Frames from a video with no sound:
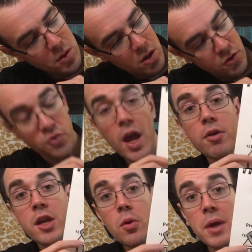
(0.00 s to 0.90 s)
So
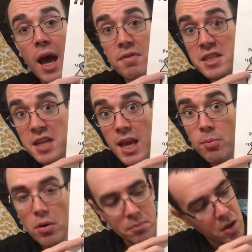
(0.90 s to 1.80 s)
down here we have a
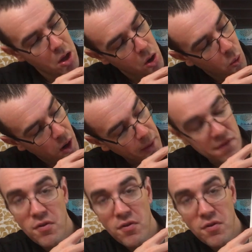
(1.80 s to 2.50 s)
table where my